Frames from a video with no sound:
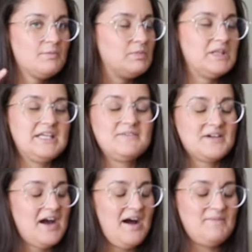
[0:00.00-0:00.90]
leave a
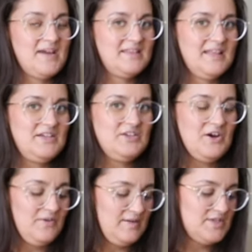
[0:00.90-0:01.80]
comment and let you
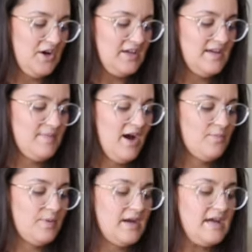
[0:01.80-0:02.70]
know what I'm talking
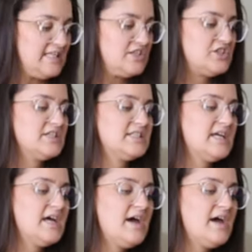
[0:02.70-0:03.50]
about, but this just